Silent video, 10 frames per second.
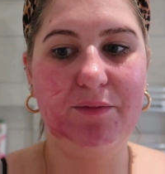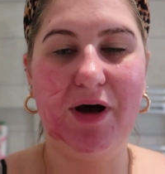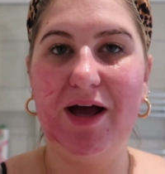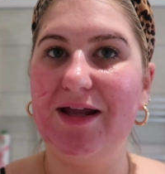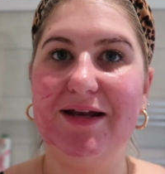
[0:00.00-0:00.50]

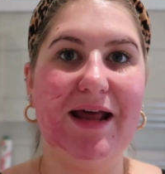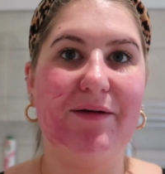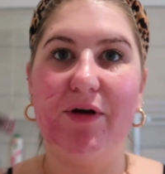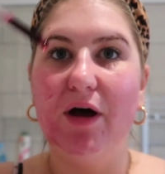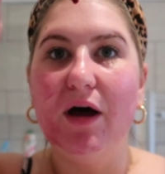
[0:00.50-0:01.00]
but it
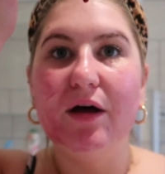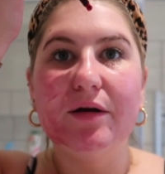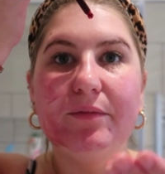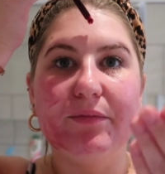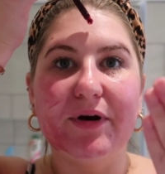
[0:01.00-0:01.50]
never
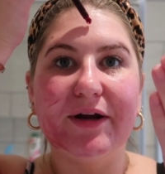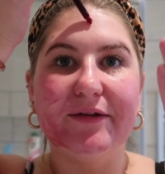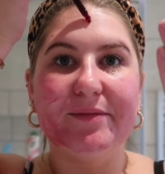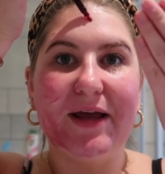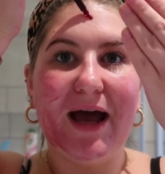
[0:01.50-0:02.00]

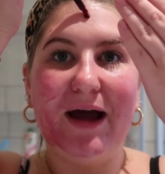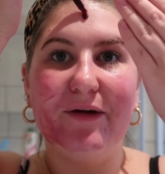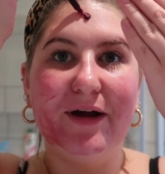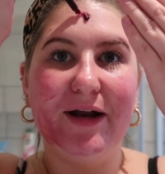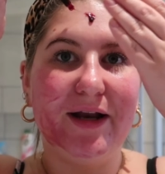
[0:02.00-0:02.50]
brings me
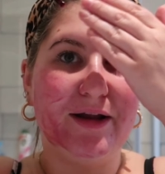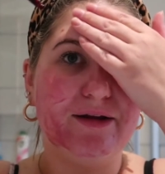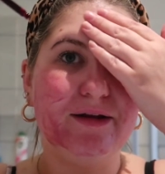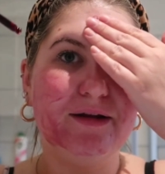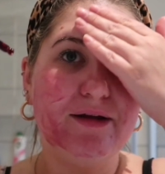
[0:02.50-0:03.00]
out in
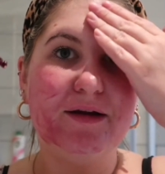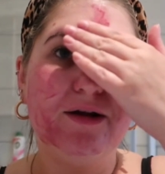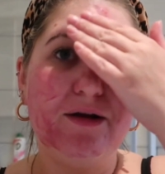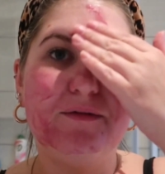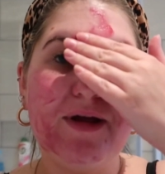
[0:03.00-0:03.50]
any
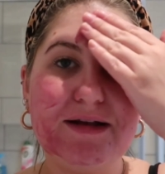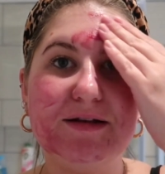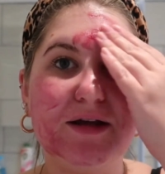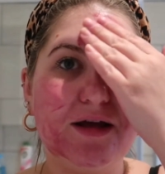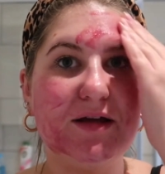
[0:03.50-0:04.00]

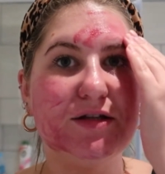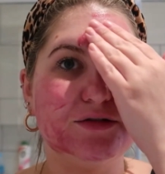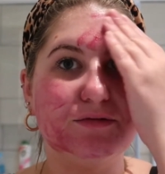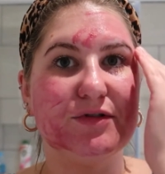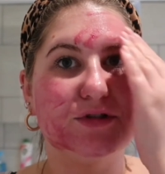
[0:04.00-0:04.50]
redness
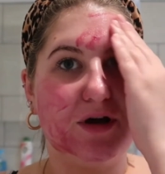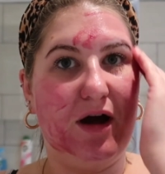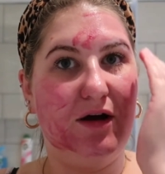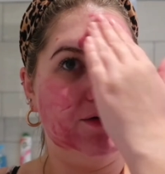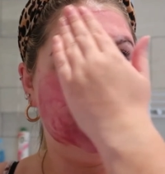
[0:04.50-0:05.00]
or
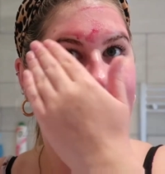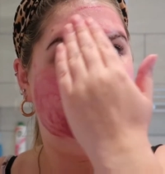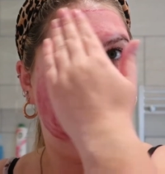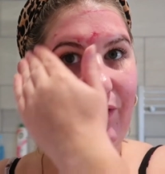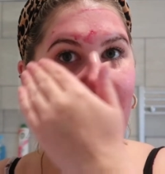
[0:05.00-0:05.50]
scarring
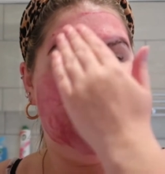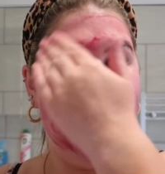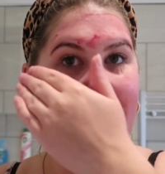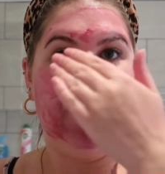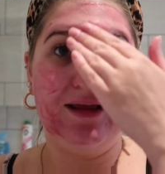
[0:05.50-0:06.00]
or
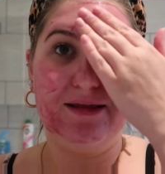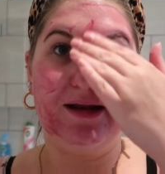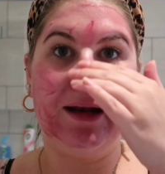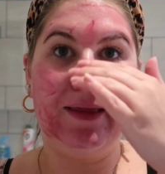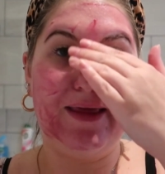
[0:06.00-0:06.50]

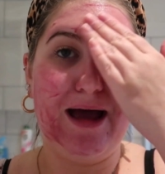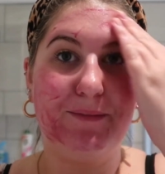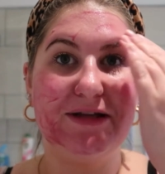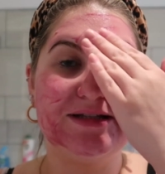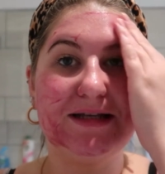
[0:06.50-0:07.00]
anything like that.
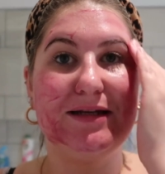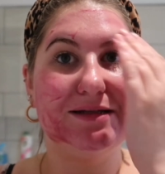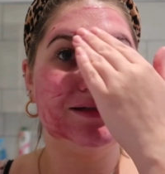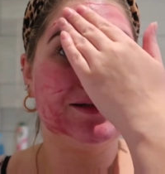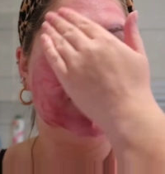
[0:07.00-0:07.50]
My skin
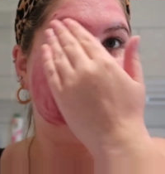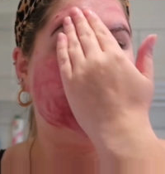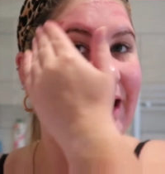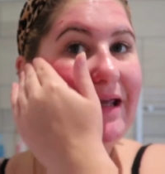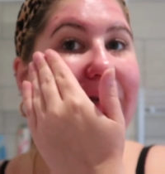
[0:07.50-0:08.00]
doesn't stop
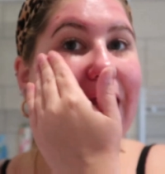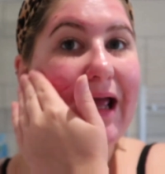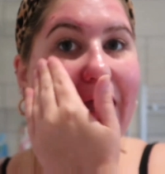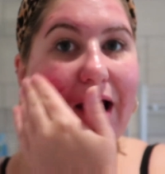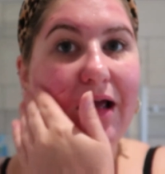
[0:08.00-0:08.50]

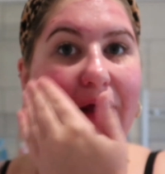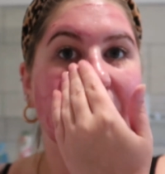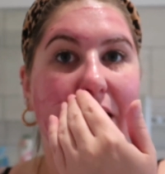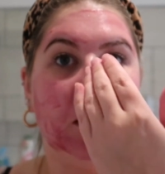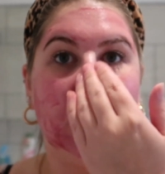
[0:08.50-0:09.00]
healing,
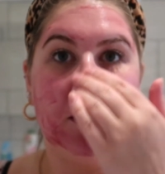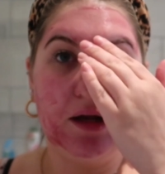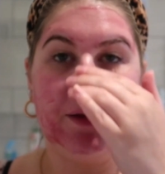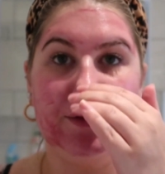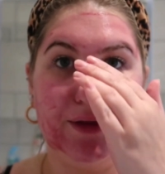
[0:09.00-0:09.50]

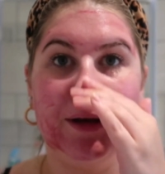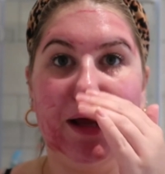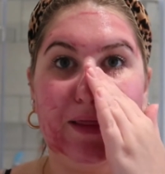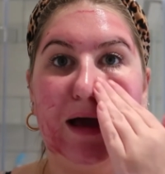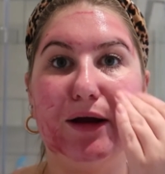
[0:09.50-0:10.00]
nothing
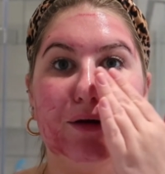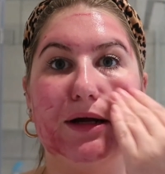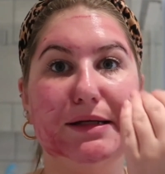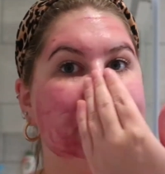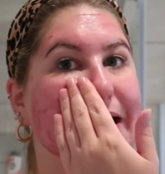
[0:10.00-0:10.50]
like that
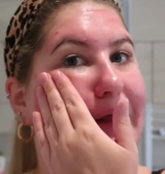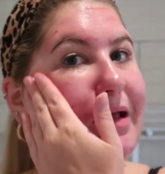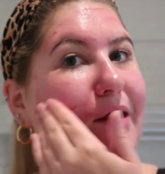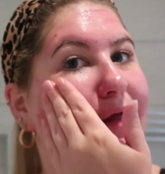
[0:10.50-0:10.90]
crazy.